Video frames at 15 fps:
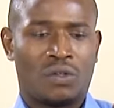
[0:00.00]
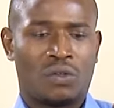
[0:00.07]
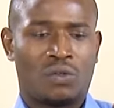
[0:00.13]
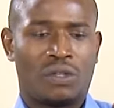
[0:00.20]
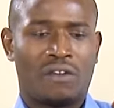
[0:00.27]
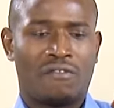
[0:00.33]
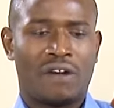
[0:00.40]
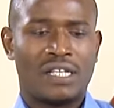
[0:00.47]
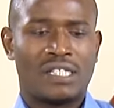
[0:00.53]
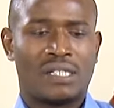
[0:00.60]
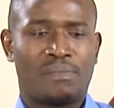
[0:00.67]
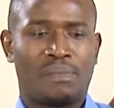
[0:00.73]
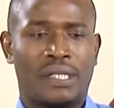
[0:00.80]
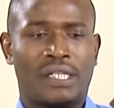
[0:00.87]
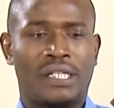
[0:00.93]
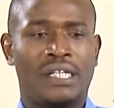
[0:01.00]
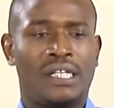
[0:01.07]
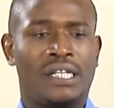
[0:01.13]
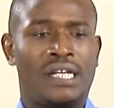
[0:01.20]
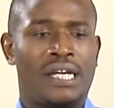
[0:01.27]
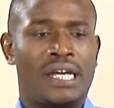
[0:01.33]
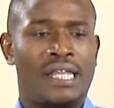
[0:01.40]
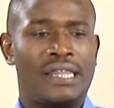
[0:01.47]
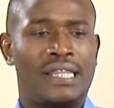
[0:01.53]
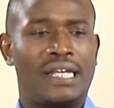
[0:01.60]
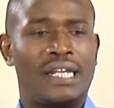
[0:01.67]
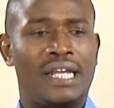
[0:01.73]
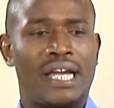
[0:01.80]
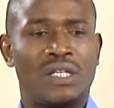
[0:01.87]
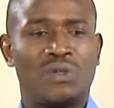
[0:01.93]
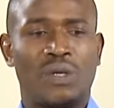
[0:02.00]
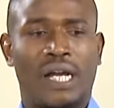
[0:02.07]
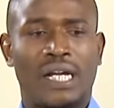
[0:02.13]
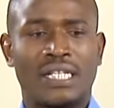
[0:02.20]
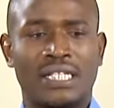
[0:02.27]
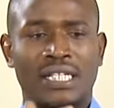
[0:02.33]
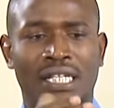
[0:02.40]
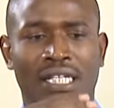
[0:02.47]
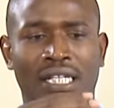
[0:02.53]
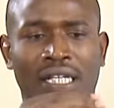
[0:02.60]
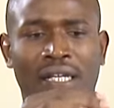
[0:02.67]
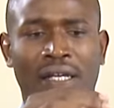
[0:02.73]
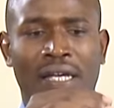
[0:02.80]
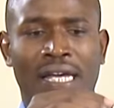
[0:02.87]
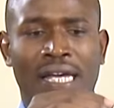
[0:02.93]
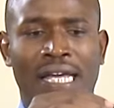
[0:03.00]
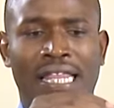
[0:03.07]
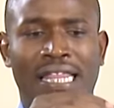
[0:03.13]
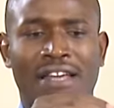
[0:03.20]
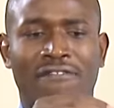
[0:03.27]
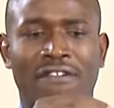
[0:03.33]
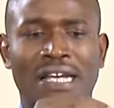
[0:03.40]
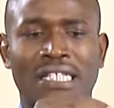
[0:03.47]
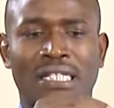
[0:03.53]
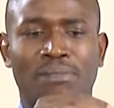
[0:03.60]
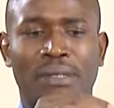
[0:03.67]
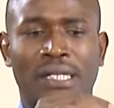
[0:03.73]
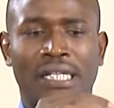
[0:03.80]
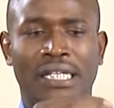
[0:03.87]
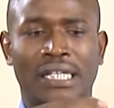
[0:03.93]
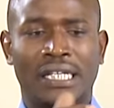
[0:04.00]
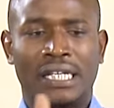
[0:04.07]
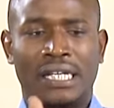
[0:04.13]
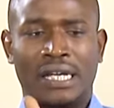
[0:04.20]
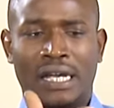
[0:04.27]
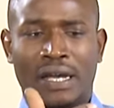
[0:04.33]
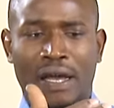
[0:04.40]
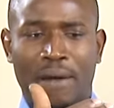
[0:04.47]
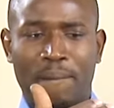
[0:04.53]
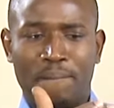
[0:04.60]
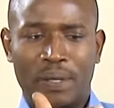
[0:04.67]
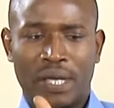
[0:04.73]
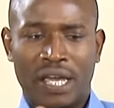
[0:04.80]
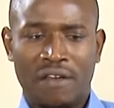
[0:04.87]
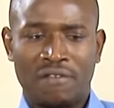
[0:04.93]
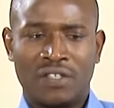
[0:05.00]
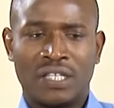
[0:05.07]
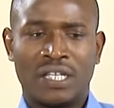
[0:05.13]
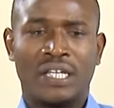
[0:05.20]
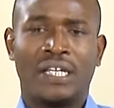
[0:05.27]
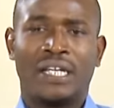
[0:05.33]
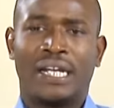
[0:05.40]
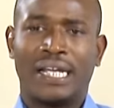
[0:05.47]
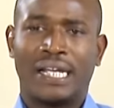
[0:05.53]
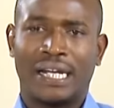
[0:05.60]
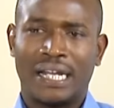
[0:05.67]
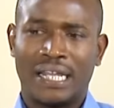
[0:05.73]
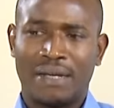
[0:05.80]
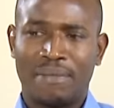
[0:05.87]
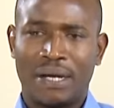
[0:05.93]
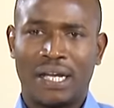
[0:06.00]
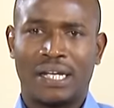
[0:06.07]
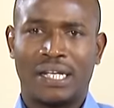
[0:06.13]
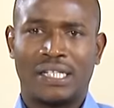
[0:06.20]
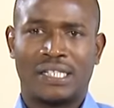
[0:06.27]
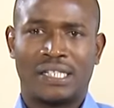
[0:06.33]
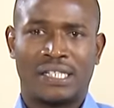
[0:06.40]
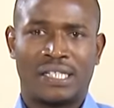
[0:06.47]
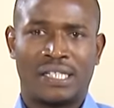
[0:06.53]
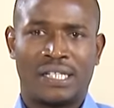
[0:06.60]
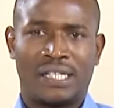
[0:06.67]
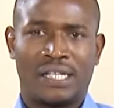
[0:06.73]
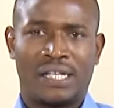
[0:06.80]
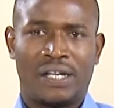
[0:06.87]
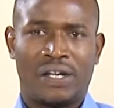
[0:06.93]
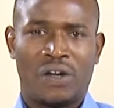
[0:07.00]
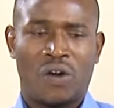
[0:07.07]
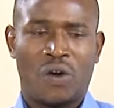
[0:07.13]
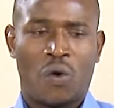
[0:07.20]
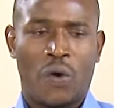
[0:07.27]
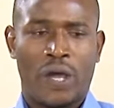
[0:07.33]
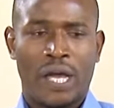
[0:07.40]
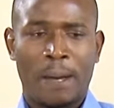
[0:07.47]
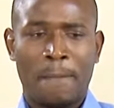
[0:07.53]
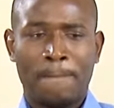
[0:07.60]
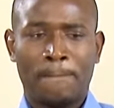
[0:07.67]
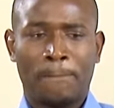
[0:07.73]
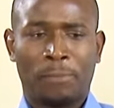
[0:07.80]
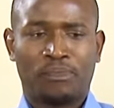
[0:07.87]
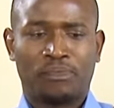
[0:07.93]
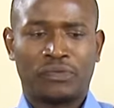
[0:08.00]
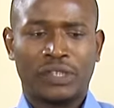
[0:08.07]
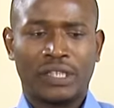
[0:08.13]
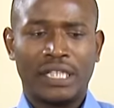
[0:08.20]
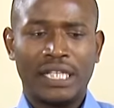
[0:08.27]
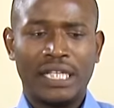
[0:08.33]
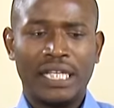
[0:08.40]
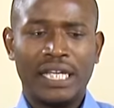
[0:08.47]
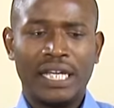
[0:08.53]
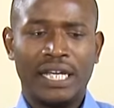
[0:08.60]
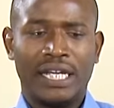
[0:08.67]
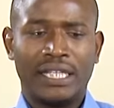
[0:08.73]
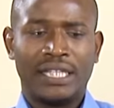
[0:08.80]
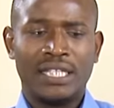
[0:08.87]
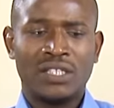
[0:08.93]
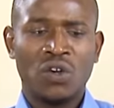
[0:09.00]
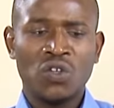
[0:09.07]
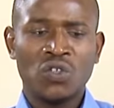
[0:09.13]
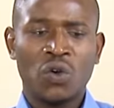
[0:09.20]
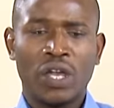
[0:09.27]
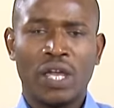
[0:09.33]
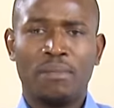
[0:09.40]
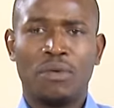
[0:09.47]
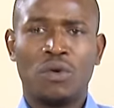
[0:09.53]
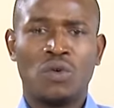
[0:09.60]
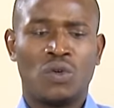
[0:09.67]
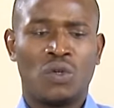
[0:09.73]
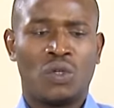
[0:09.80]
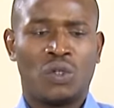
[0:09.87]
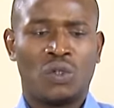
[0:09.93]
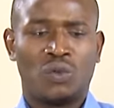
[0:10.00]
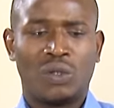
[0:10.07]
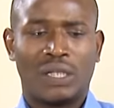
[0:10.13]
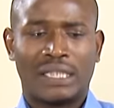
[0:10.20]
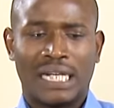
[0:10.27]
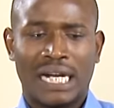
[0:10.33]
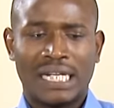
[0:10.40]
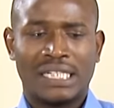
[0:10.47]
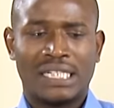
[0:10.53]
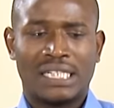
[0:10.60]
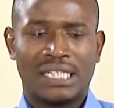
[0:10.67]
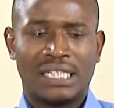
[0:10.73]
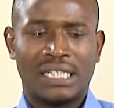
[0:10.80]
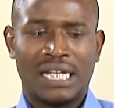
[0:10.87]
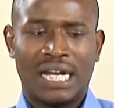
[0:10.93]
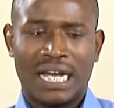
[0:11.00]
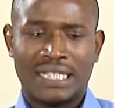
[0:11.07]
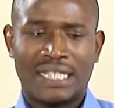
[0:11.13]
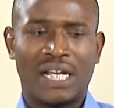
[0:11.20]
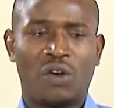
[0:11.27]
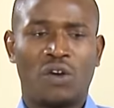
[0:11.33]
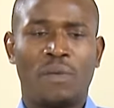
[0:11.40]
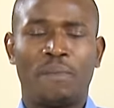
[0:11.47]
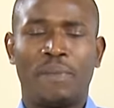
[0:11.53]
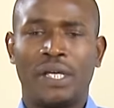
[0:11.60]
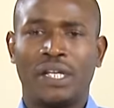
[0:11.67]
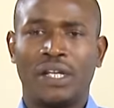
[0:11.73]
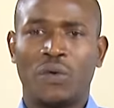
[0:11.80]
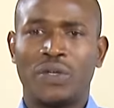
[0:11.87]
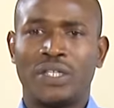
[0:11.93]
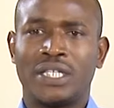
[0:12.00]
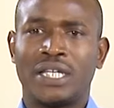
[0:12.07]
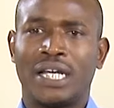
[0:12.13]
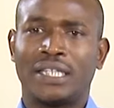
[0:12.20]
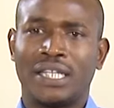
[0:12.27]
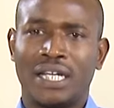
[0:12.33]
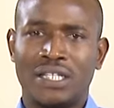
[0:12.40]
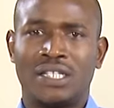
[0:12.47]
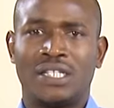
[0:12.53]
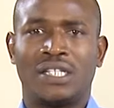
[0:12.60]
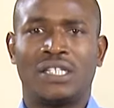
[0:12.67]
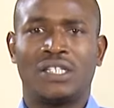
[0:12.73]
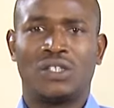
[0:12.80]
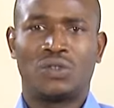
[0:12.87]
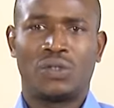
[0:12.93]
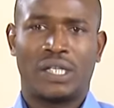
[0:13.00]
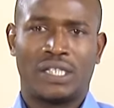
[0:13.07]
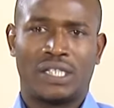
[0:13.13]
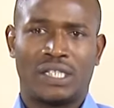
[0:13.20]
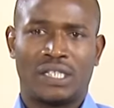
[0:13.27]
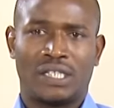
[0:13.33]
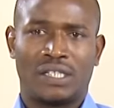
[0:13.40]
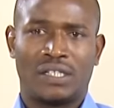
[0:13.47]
to the first pin, then as we can see, the first pin behaves like another magnet, where it is also able to attract a second pin which is attached to it.